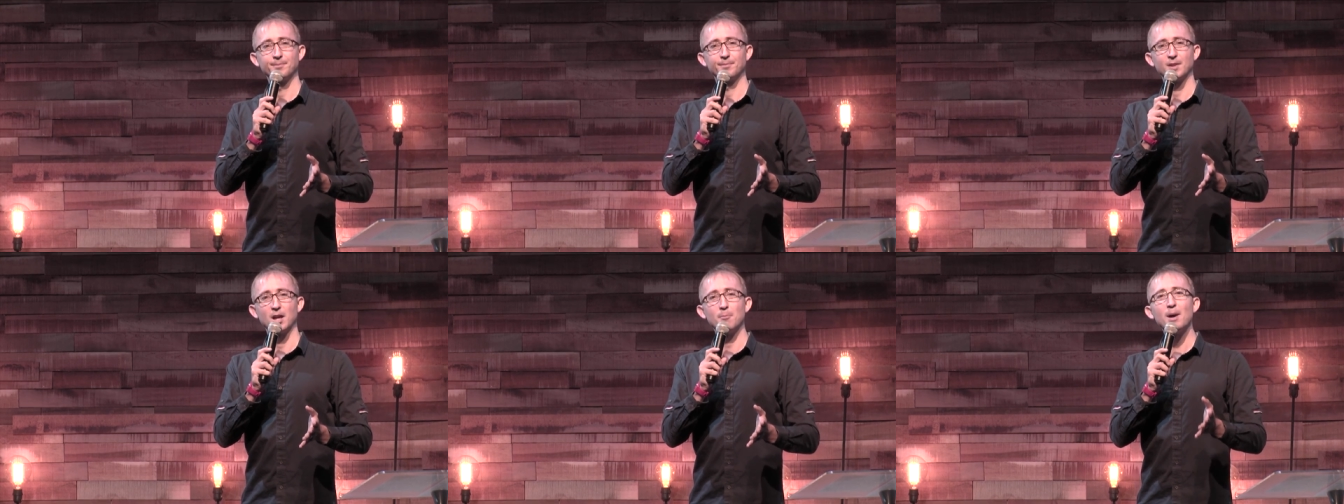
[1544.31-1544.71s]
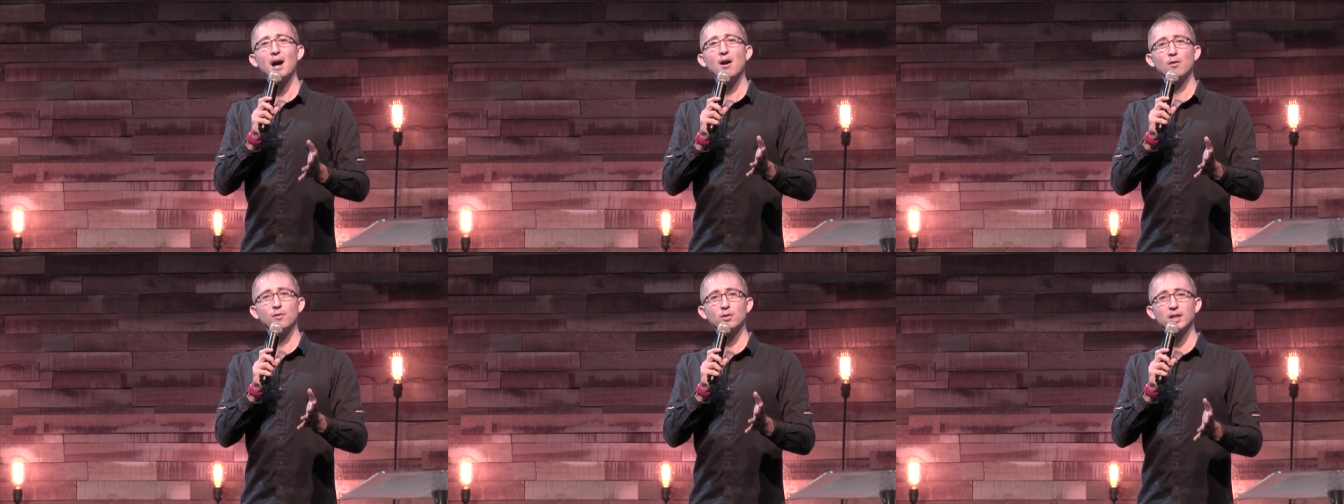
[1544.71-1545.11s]
a
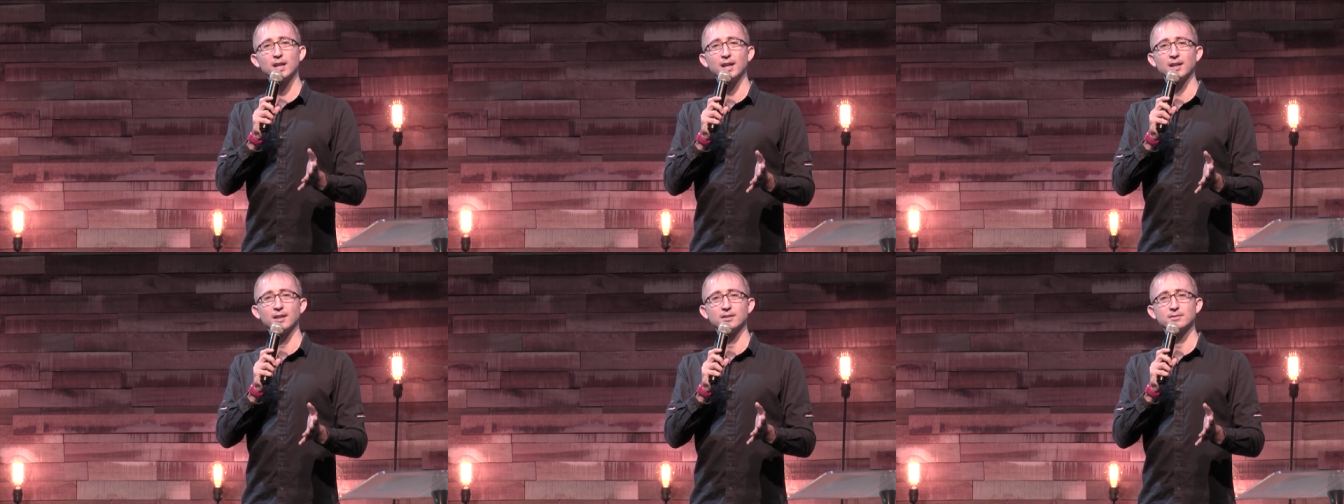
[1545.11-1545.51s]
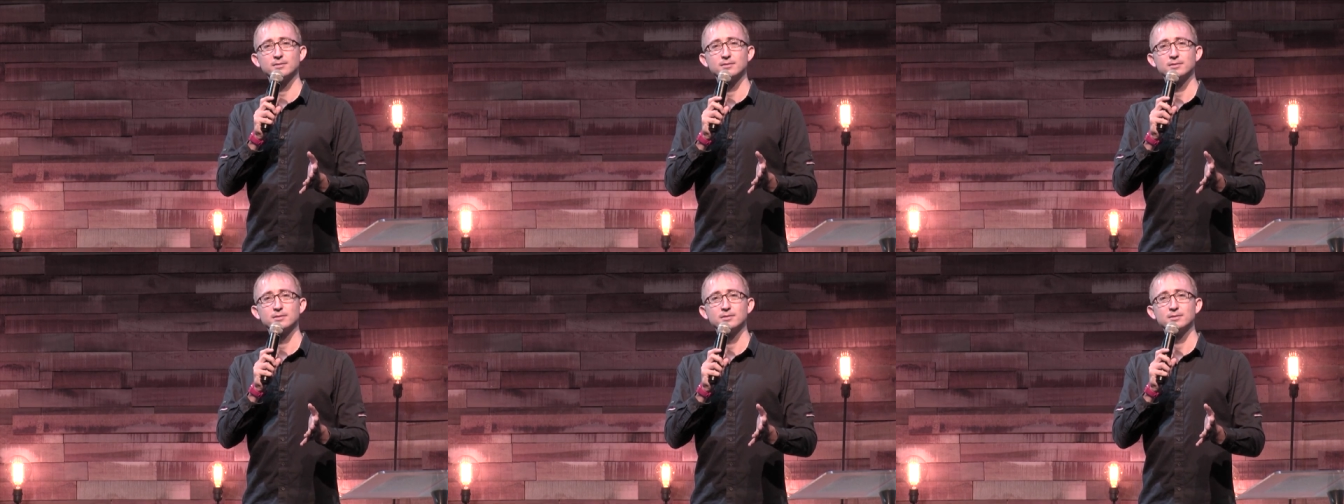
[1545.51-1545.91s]
powerful king.
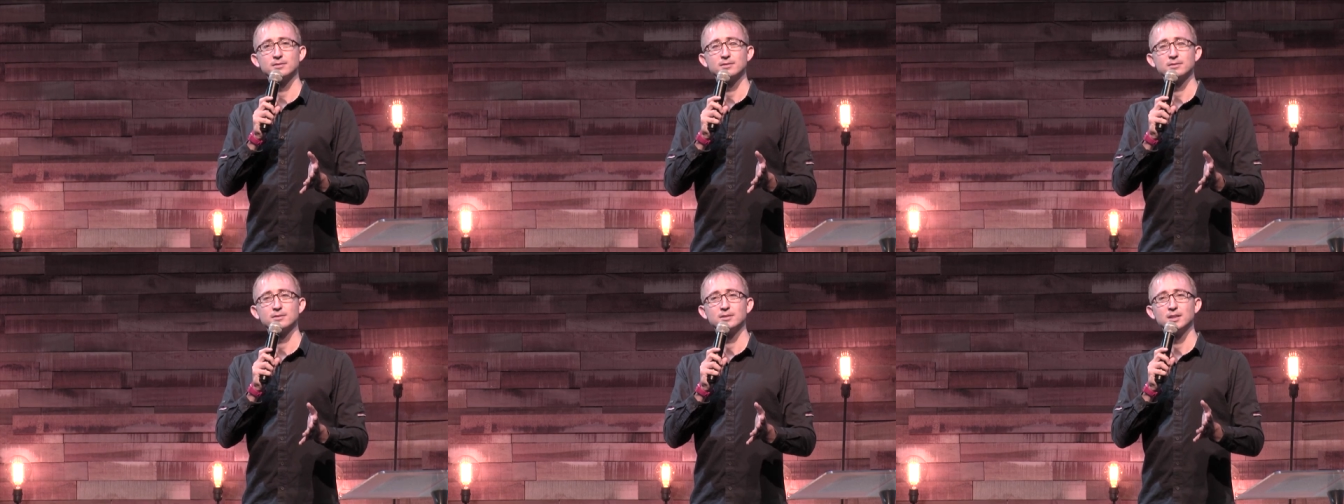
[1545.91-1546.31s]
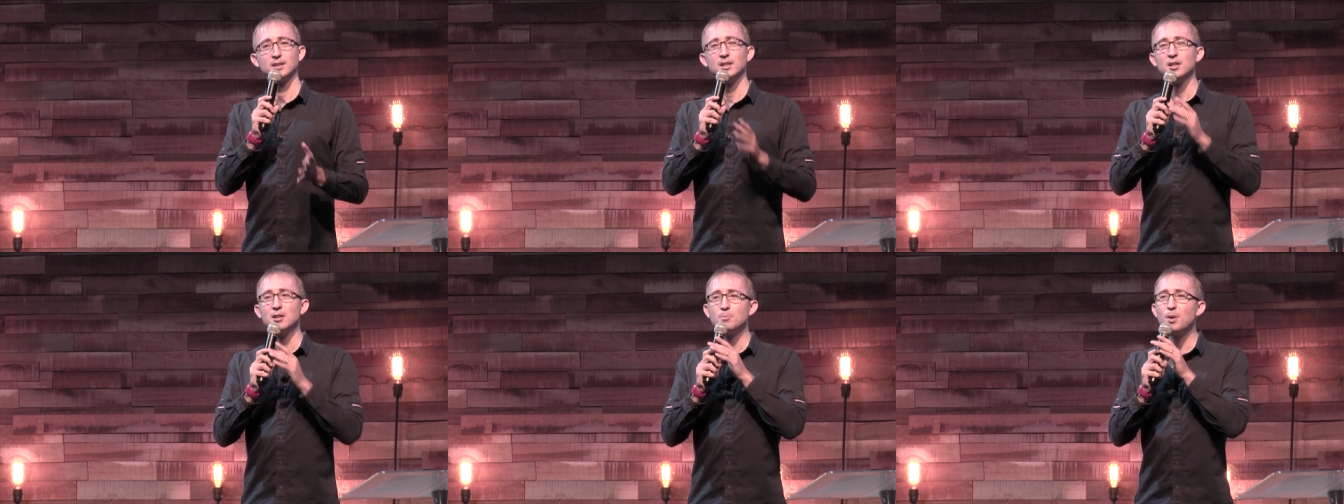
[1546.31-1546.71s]

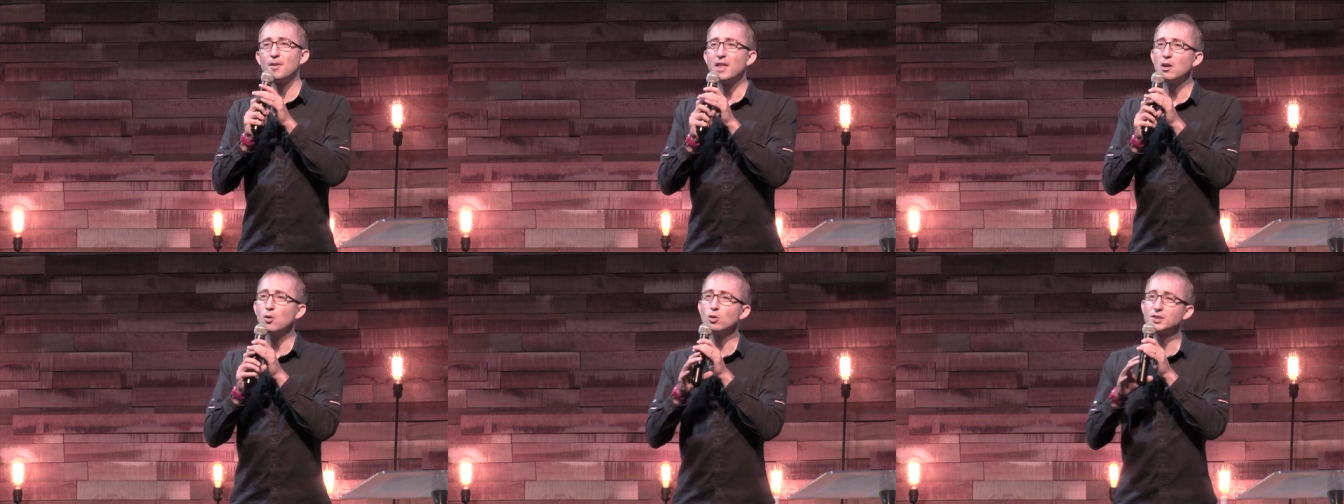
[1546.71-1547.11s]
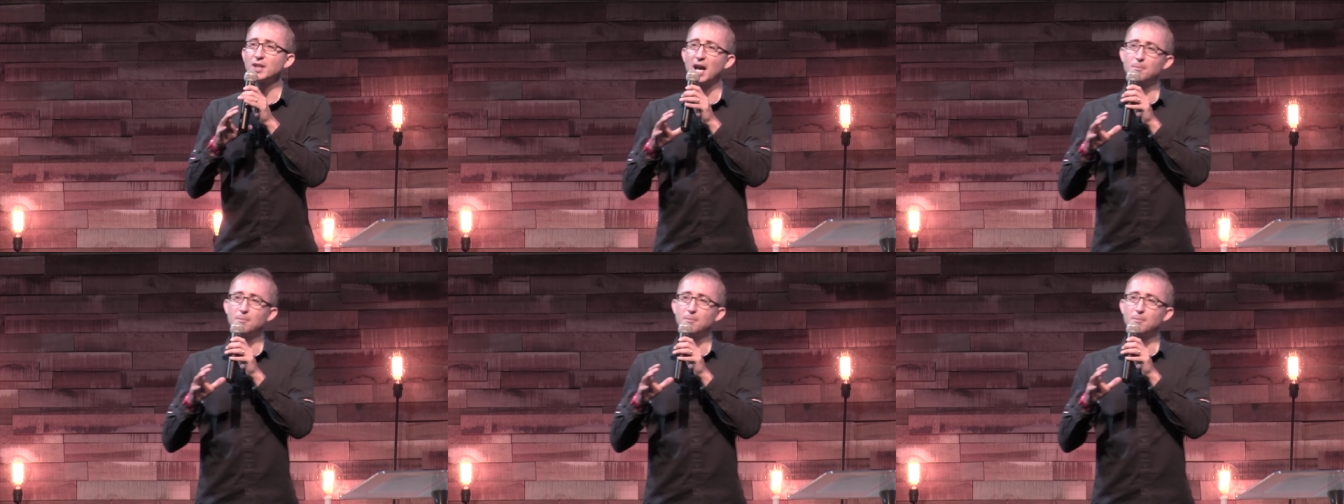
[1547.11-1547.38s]
But they also had